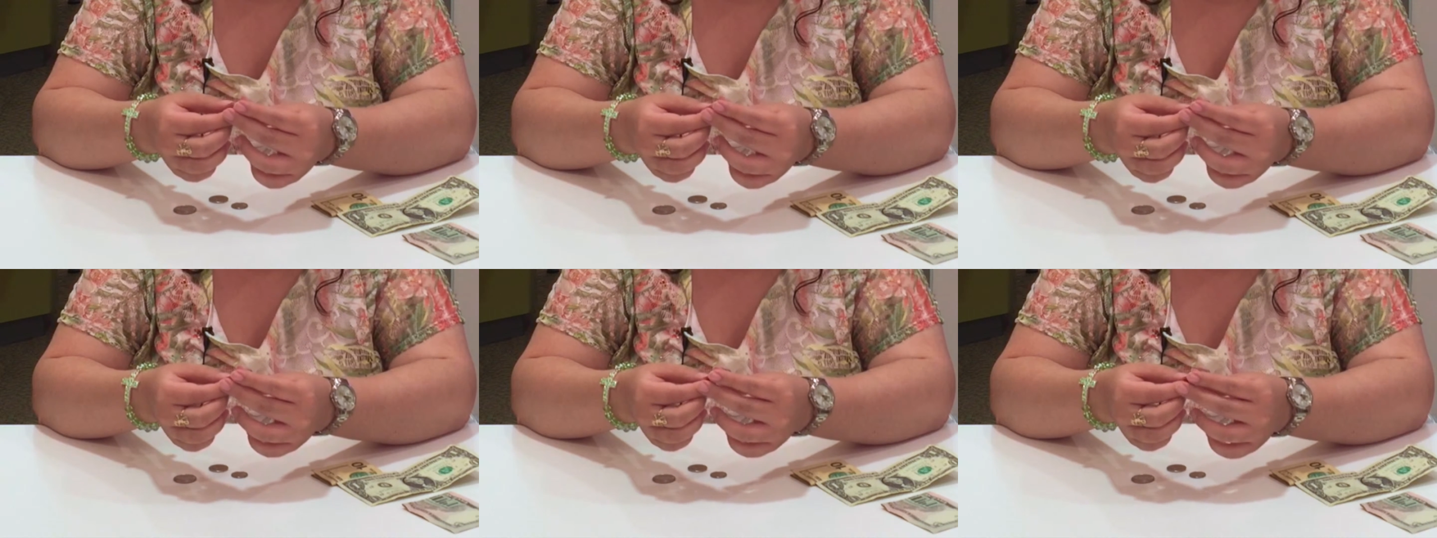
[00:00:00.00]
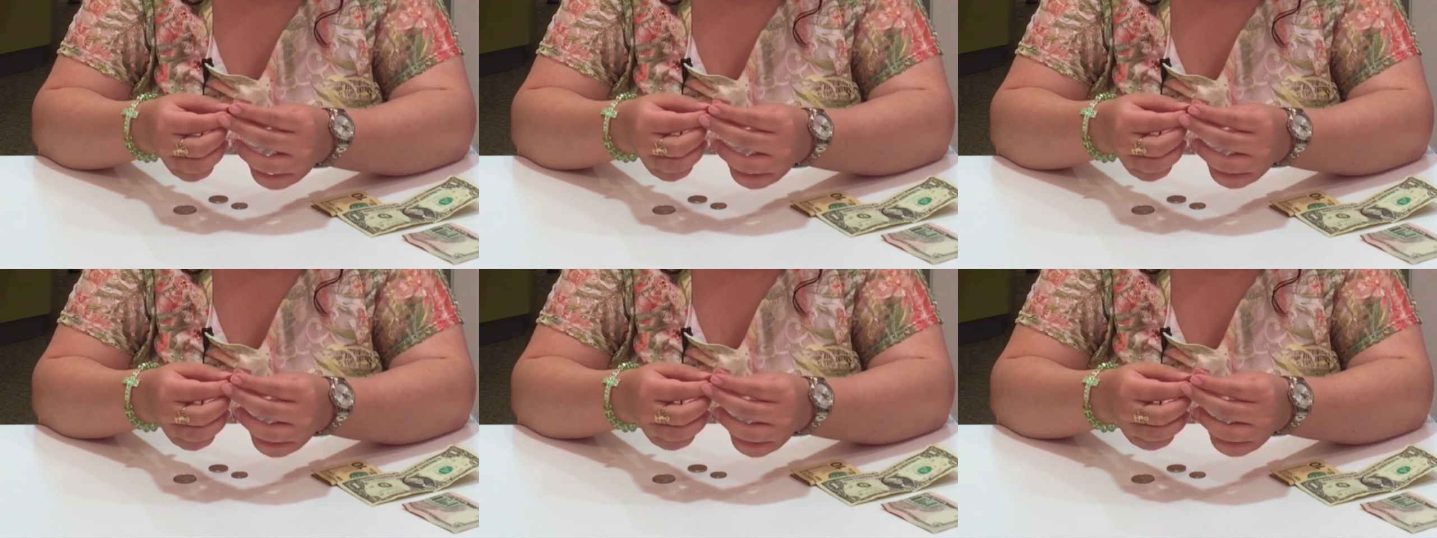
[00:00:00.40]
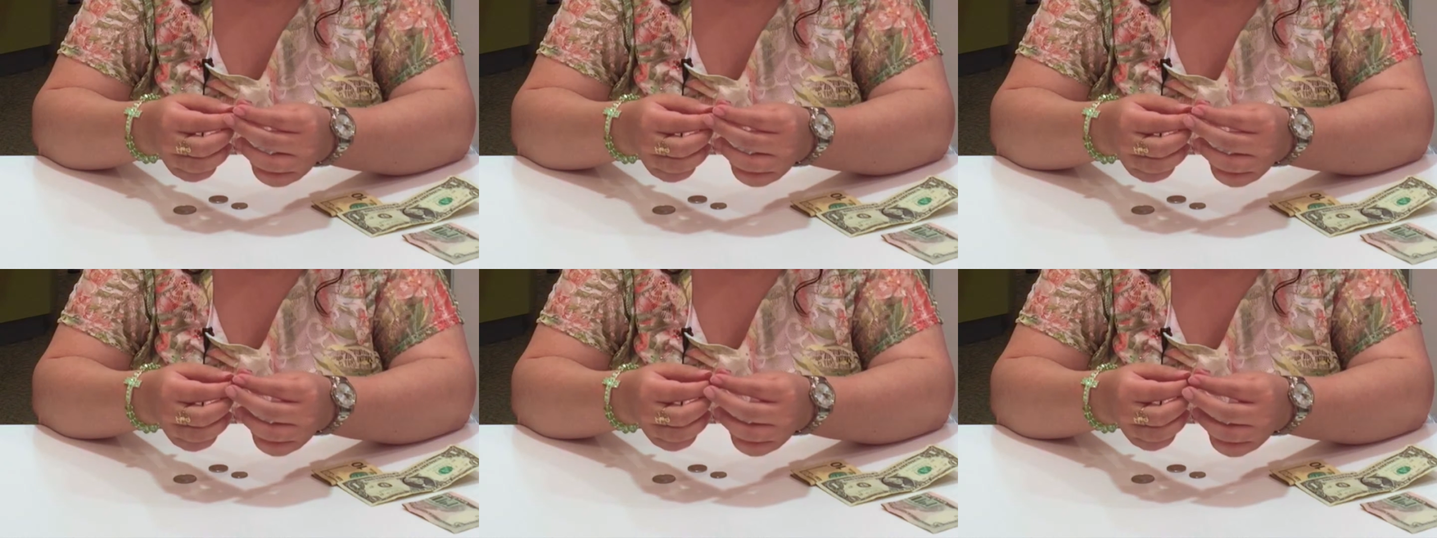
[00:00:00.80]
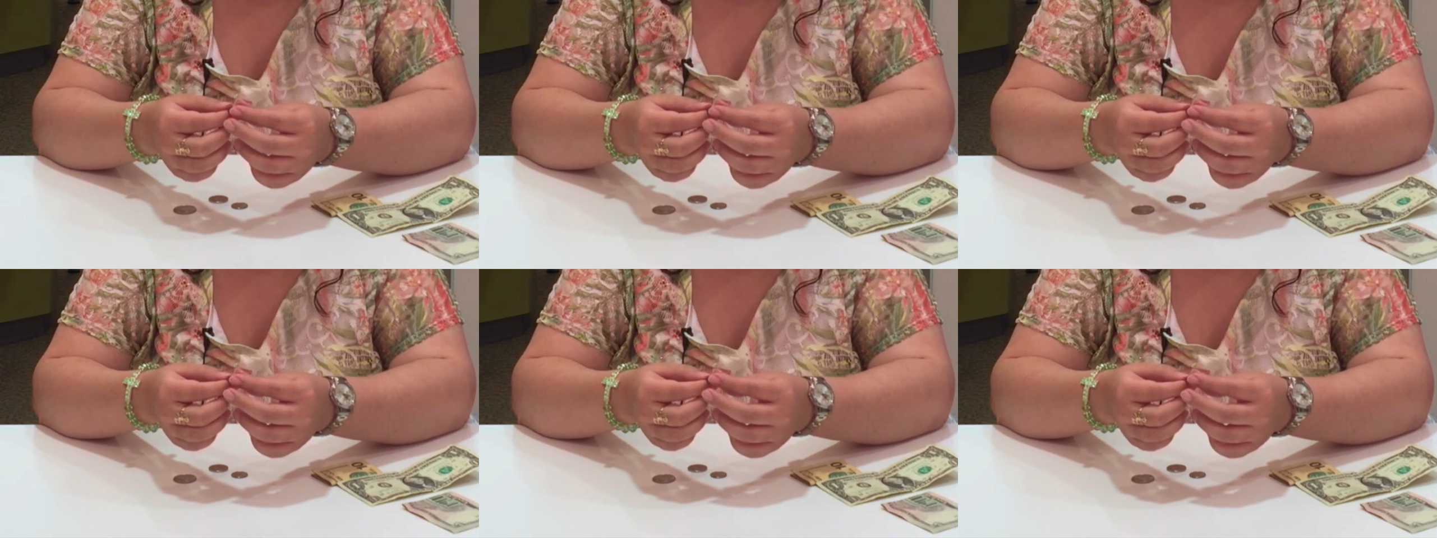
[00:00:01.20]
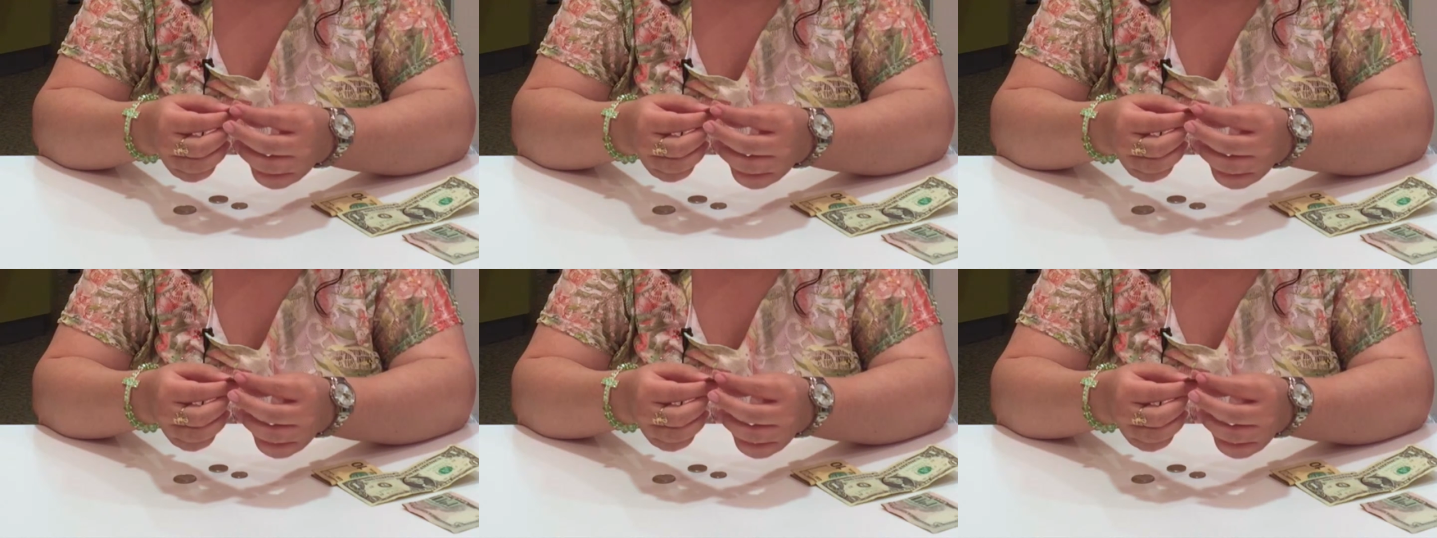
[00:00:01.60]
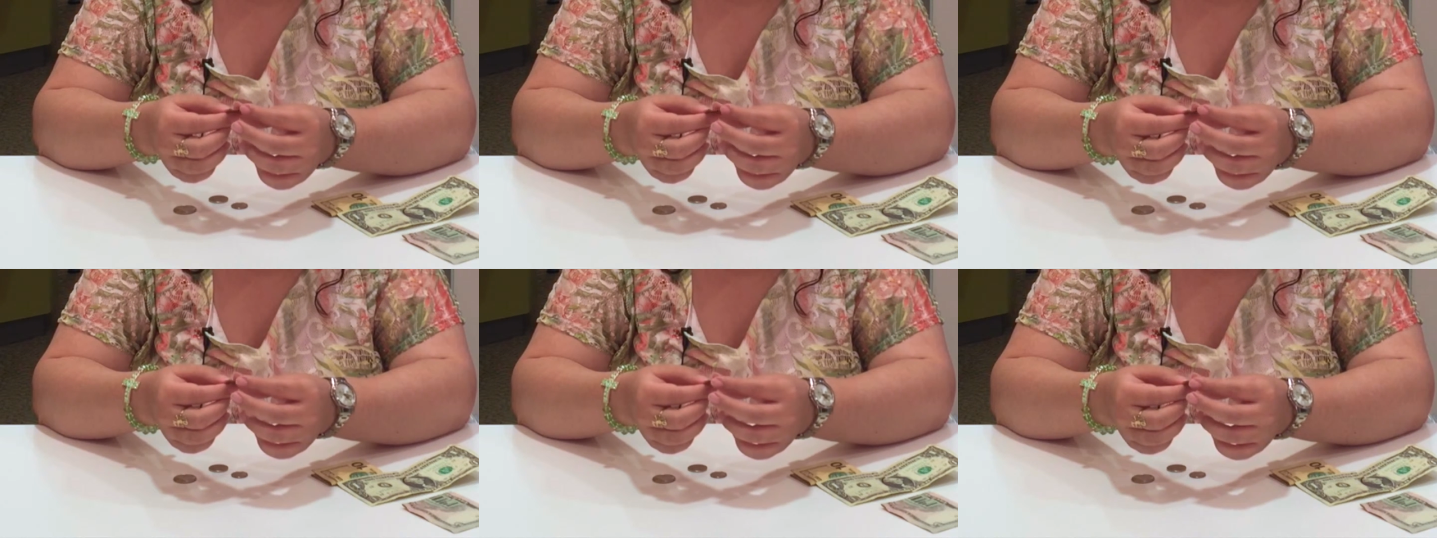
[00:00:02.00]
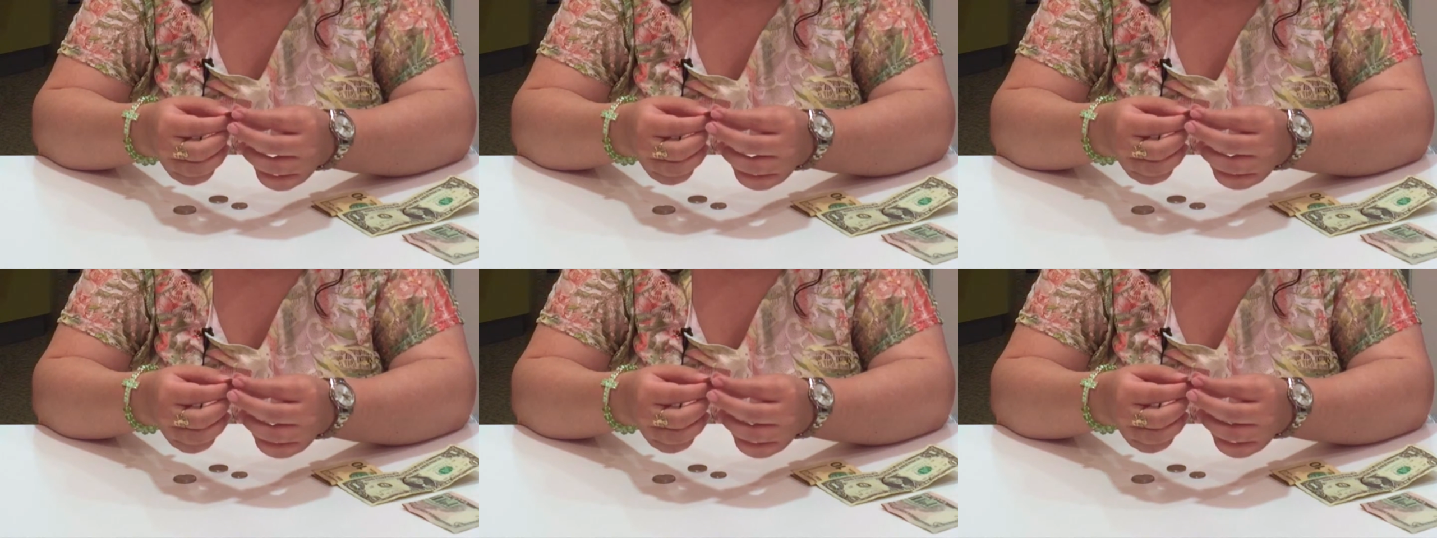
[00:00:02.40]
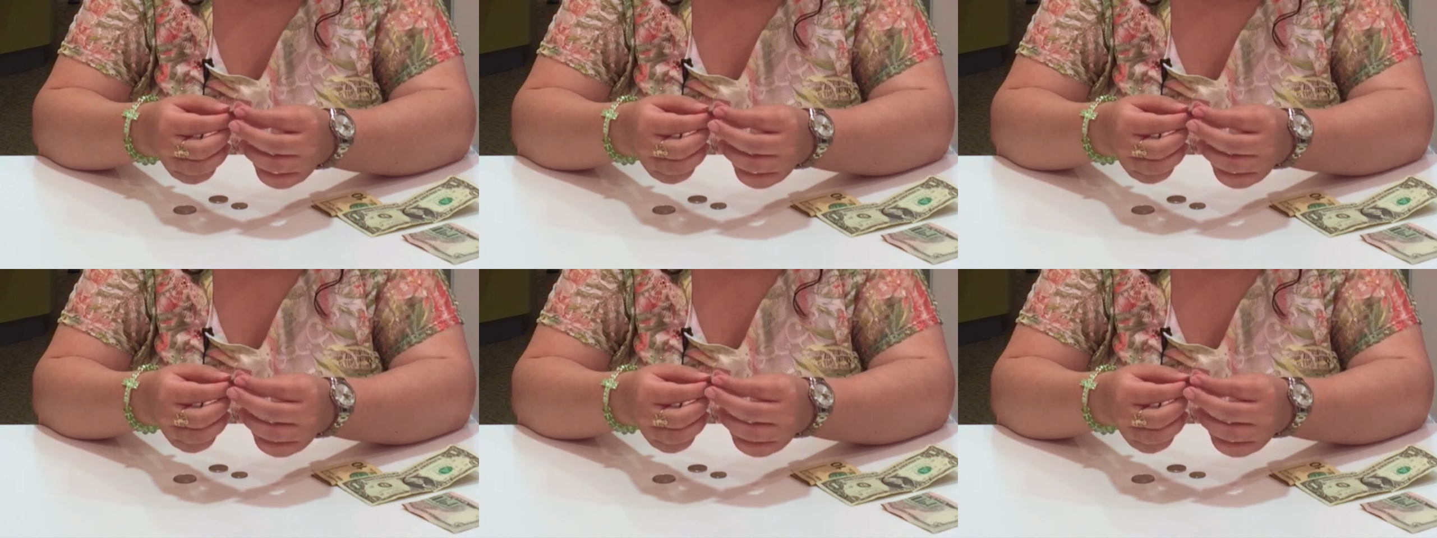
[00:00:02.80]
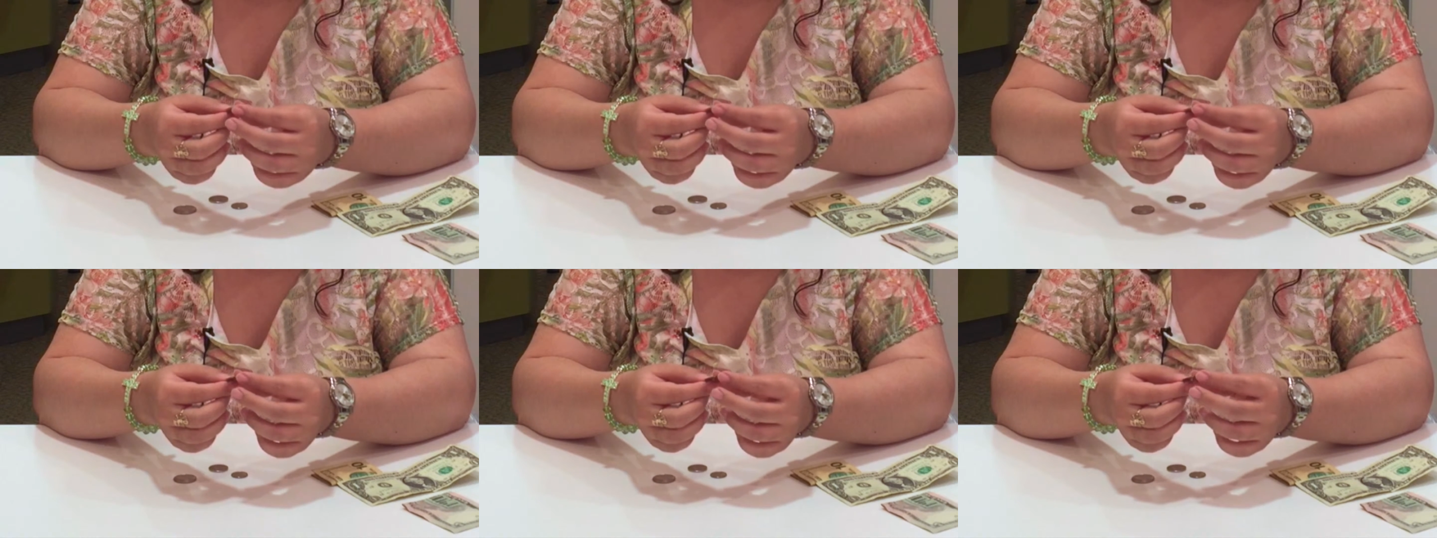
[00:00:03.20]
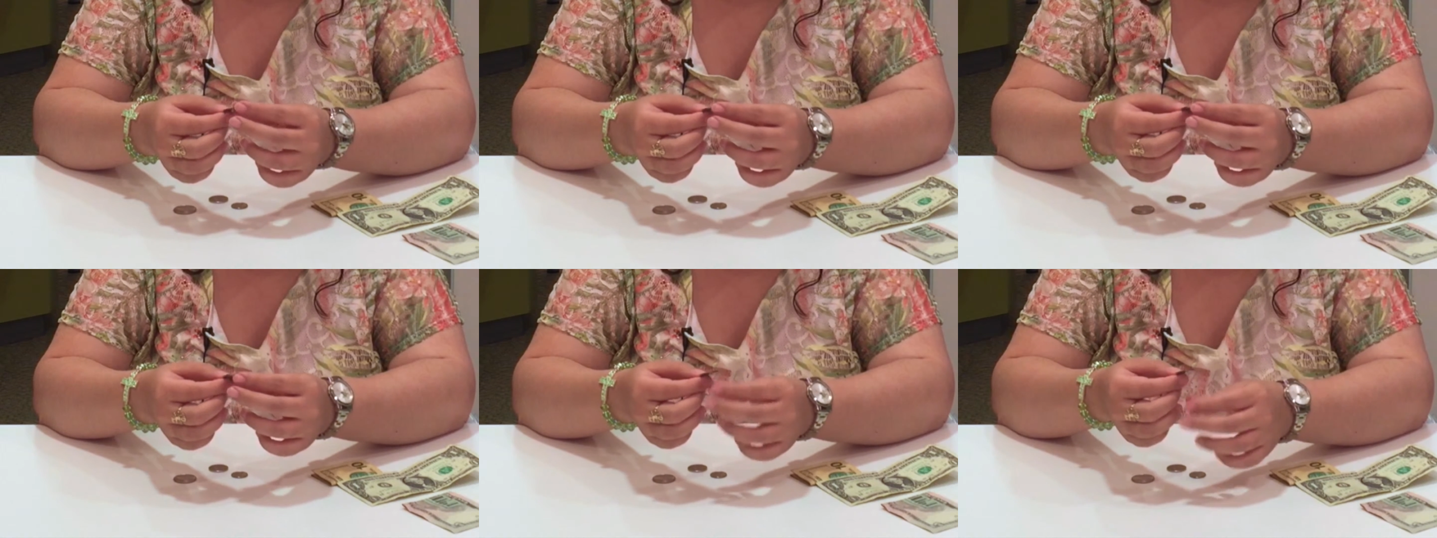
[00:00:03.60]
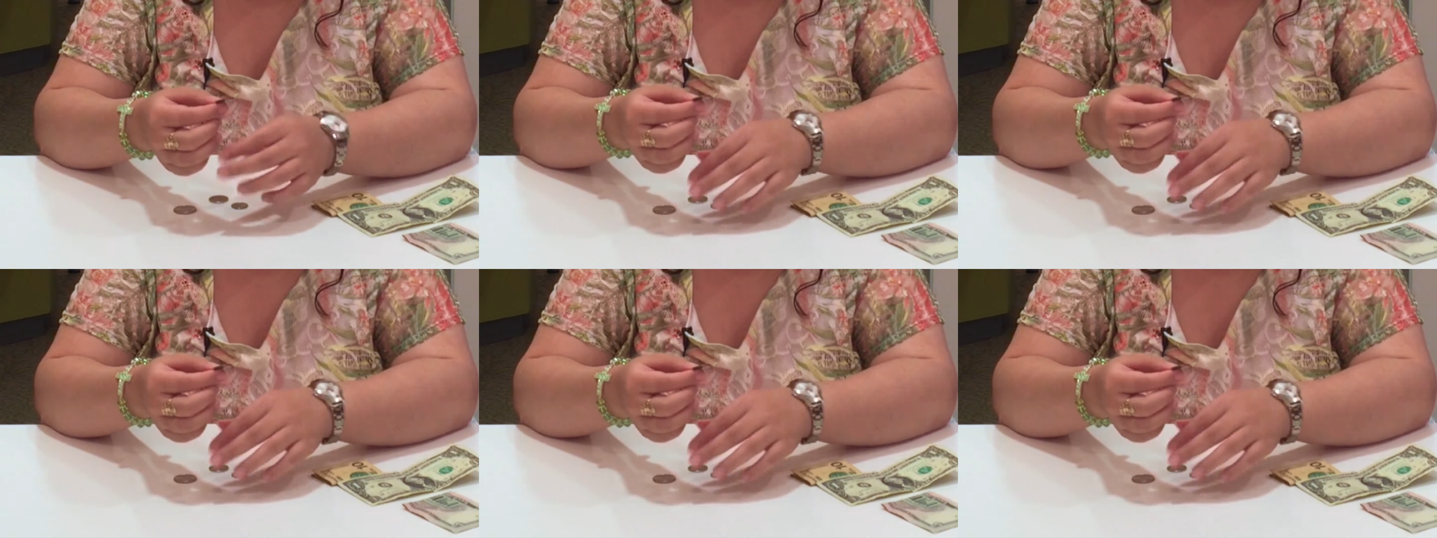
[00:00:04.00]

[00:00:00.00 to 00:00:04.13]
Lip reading: (no speaker visible)